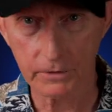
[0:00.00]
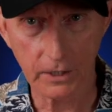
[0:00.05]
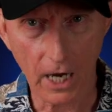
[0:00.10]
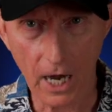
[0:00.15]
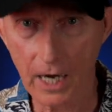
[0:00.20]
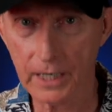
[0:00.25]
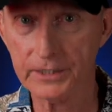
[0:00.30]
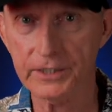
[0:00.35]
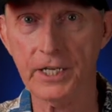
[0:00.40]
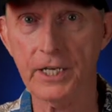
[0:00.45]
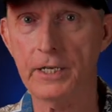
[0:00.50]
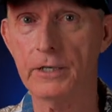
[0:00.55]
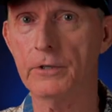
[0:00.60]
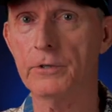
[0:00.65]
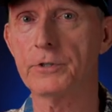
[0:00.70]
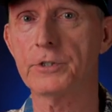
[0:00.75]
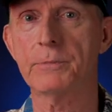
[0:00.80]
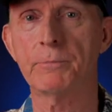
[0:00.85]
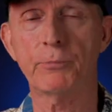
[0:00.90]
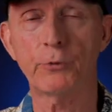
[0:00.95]

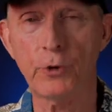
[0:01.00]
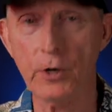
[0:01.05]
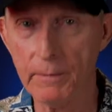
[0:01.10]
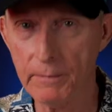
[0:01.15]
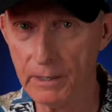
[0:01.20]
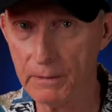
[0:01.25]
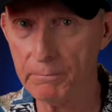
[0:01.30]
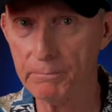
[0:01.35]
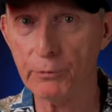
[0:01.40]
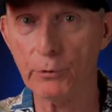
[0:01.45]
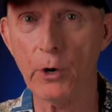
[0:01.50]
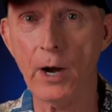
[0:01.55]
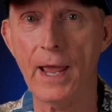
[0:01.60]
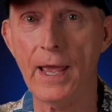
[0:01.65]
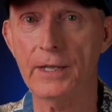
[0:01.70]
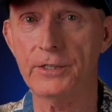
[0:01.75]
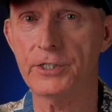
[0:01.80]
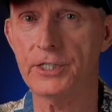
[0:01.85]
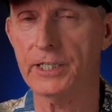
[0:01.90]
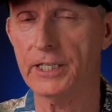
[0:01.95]
cocktails, premium
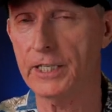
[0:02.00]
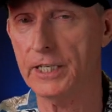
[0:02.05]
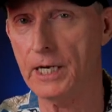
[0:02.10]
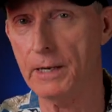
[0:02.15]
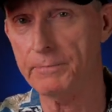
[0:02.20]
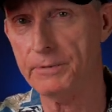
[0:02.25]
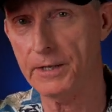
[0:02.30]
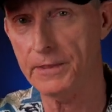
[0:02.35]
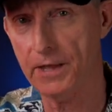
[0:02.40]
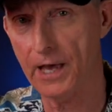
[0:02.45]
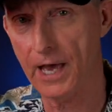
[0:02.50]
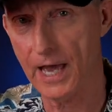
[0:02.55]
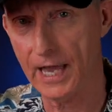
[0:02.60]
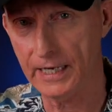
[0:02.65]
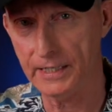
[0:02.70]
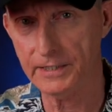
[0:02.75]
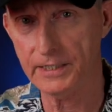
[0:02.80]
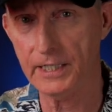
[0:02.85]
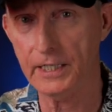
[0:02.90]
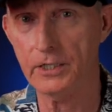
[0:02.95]
brands that get up in the
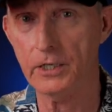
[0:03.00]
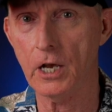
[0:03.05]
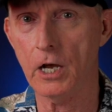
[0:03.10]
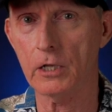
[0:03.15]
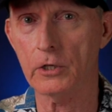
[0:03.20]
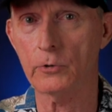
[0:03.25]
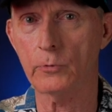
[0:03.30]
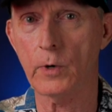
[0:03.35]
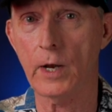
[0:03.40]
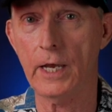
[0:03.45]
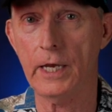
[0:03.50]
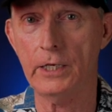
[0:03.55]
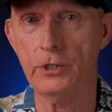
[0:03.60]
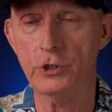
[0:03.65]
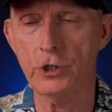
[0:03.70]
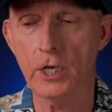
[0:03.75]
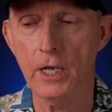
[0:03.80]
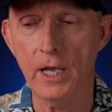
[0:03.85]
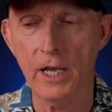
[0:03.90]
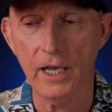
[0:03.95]
$18
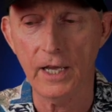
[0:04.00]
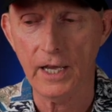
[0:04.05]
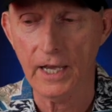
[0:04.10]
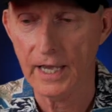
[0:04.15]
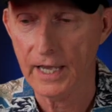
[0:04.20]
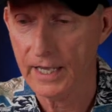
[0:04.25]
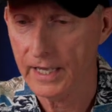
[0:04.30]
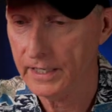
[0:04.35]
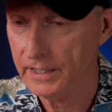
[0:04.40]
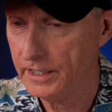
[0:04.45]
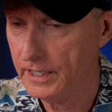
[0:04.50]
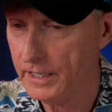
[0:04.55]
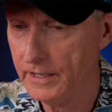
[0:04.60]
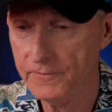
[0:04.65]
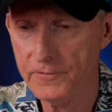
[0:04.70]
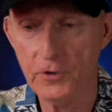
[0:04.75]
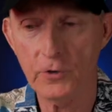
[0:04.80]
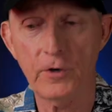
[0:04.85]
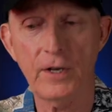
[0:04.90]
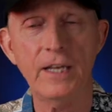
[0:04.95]
range. And
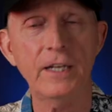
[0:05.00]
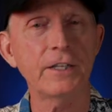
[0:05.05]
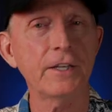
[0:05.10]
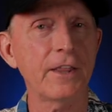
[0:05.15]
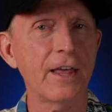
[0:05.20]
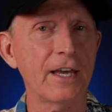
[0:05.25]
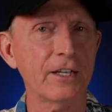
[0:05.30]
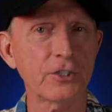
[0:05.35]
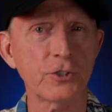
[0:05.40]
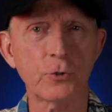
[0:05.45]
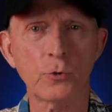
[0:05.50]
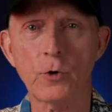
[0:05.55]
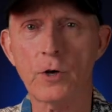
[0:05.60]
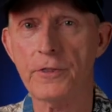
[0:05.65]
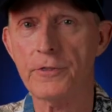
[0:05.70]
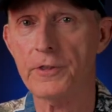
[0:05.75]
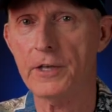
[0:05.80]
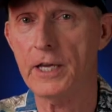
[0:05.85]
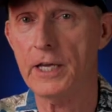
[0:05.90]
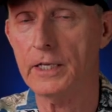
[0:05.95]
if you're into that sort of
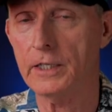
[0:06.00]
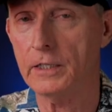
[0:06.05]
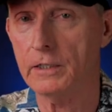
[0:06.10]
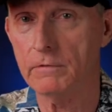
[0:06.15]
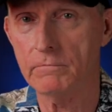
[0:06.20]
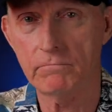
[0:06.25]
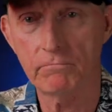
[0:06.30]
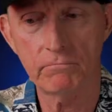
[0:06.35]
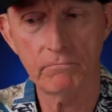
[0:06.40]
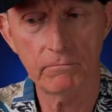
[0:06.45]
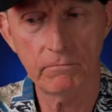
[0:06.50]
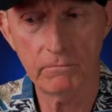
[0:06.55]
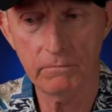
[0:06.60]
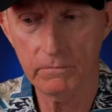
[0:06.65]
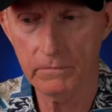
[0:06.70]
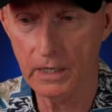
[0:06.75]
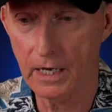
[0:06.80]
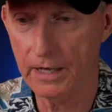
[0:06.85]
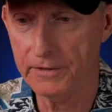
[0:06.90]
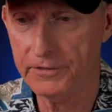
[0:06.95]
thing,
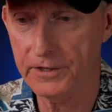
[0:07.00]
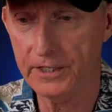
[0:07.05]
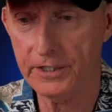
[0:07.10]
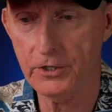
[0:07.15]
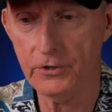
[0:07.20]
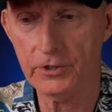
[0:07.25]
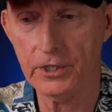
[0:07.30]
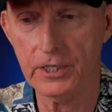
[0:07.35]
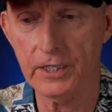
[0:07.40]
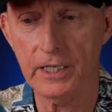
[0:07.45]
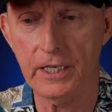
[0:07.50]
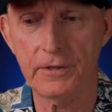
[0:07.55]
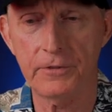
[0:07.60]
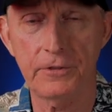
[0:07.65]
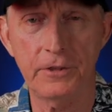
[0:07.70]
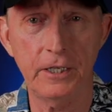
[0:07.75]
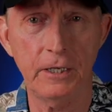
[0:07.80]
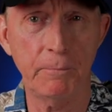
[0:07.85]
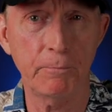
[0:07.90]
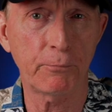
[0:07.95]
I think you can get
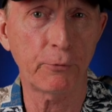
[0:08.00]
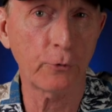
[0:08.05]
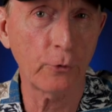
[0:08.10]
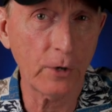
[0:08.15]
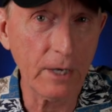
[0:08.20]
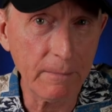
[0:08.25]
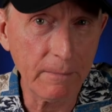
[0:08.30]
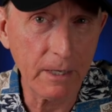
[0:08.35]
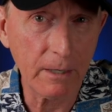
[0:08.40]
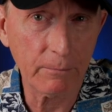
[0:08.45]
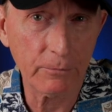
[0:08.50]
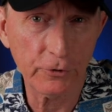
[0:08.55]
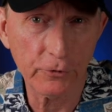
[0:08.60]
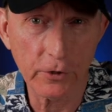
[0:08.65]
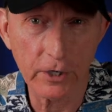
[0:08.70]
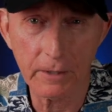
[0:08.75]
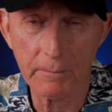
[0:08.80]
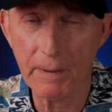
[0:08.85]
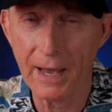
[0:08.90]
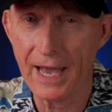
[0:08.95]
the premium
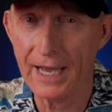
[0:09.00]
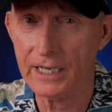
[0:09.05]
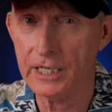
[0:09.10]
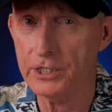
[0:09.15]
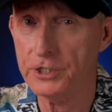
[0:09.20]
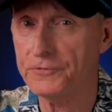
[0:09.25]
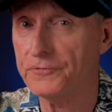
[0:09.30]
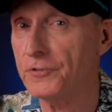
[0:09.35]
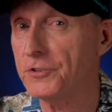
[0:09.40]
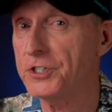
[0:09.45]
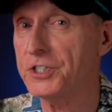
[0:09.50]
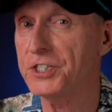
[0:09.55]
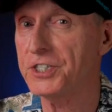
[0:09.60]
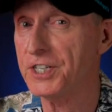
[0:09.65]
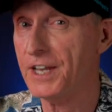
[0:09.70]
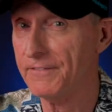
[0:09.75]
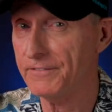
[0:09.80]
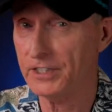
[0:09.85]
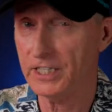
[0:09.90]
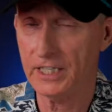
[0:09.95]
drink package for
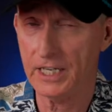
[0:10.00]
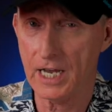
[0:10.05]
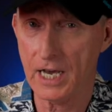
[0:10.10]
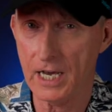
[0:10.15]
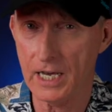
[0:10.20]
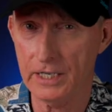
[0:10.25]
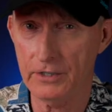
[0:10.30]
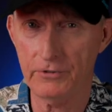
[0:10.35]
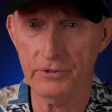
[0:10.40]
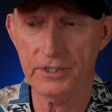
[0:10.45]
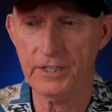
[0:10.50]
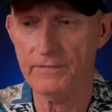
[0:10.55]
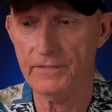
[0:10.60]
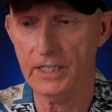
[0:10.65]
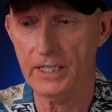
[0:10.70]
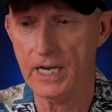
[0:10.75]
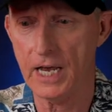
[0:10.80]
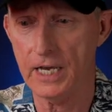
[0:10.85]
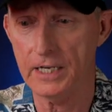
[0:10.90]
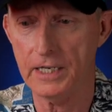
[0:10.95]
$79 or
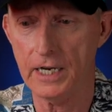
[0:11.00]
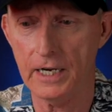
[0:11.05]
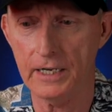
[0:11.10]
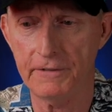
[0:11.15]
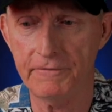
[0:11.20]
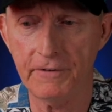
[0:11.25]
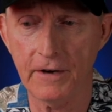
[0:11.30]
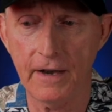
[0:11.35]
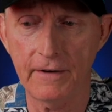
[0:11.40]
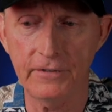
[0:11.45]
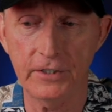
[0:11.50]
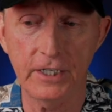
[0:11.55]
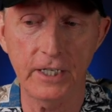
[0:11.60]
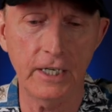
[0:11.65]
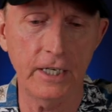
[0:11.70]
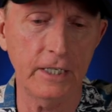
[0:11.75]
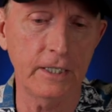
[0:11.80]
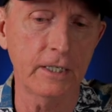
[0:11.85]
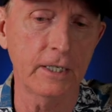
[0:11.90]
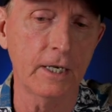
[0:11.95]
$79.95 a
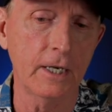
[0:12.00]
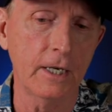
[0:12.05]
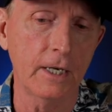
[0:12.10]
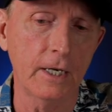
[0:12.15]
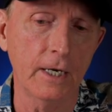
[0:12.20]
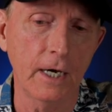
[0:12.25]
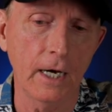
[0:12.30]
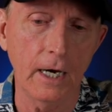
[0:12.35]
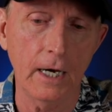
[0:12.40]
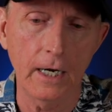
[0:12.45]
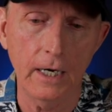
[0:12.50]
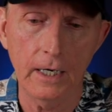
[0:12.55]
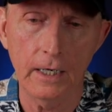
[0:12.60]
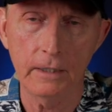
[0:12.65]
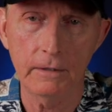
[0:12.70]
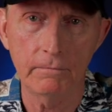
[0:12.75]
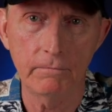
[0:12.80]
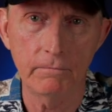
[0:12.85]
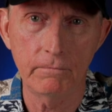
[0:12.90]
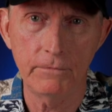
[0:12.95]

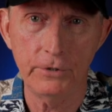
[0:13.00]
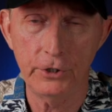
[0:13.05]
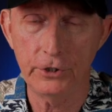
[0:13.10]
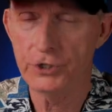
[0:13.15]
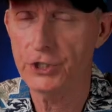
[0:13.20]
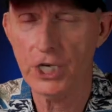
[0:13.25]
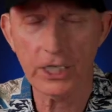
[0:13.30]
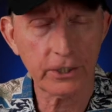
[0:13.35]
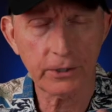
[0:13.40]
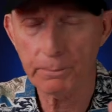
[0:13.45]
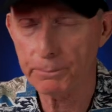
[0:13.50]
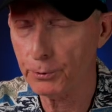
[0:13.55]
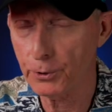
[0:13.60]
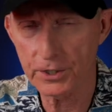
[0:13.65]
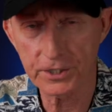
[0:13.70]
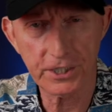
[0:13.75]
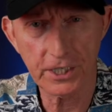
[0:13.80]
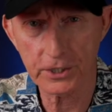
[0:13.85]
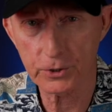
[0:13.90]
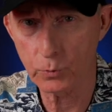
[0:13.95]
day. You check the
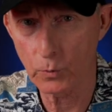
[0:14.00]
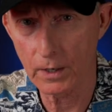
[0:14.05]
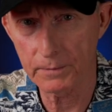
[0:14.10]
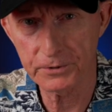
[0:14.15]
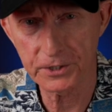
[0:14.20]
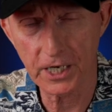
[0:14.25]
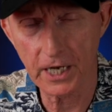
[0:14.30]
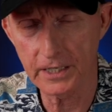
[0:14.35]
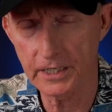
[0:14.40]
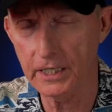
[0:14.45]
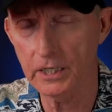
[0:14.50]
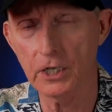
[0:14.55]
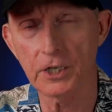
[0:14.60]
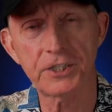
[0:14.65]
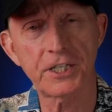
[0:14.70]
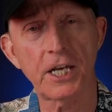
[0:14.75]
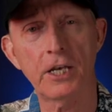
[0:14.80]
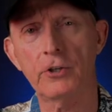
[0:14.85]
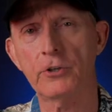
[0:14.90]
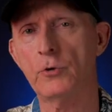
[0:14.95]
Princess website and it'll
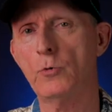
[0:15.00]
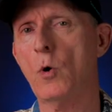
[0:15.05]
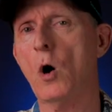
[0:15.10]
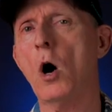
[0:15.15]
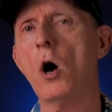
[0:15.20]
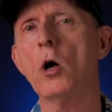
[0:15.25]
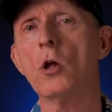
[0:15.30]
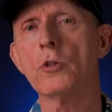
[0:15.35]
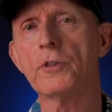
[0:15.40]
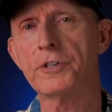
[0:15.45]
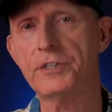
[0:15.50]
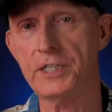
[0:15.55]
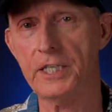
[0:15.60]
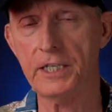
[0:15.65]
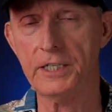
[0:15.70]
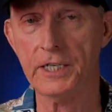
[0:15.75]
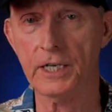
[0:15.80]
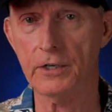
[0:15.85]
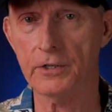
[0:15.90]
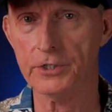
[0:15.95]
tell you all the
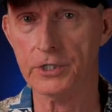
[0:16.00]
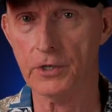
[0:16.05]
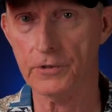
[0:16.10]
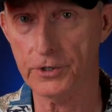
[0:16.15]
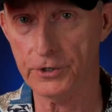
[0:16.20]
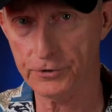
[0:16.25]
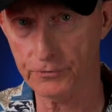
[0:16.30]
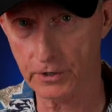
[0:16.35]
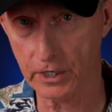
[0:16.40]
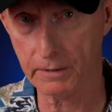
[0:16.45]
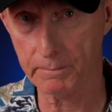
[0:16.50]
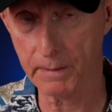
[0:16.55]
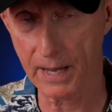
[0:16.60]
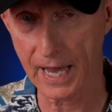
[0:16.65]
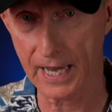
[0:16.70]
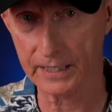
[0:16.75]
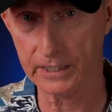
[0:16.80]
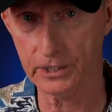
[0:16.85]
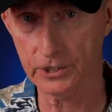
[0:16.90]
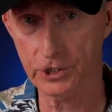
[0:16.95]
details on the drink
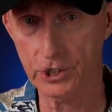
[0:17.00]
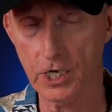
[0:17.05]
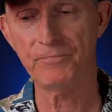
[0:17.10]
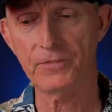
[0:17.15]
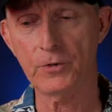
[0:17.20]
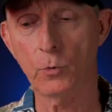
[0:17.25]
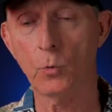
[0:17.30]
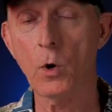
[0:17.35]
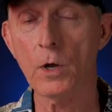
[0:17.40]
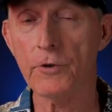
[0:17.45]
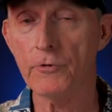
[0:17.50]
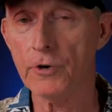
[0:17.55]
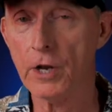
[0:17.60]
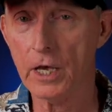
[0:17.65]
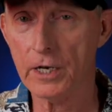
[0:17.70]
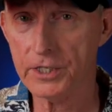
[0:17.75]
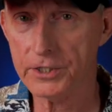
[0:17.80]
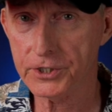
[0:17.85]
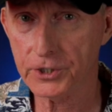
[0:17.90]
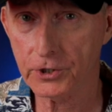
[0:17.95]
package. Whether or
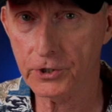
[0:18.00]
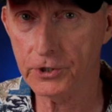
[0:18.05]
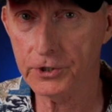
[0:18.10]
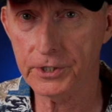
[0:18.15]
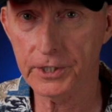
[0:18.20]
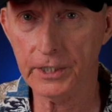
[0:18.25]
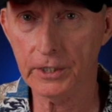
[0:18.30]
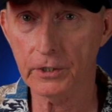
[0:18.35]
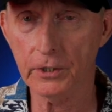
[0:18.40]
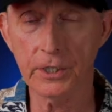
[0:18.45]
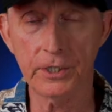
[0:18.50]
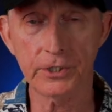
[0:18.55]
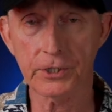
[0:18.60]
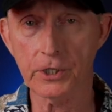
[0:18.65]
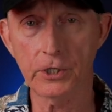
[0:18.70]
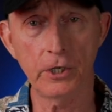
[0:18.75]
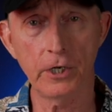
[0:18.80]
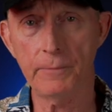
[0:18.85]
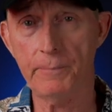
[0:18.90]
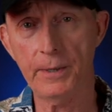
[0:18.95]
not it's a good deal is
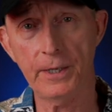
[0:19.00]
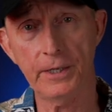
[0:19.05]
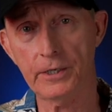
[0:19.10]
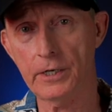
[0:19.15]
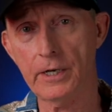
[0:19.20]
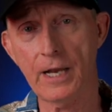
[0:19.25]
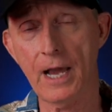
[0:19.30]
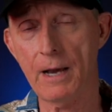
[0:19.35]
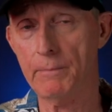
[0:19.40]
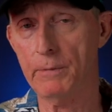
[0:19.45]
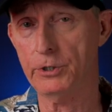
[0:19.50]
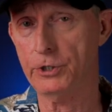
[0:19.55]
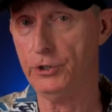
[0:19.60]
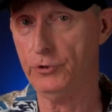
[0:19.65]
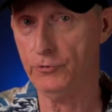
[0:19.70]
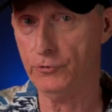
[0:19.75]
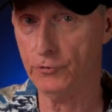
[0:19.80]
going to depend on how much you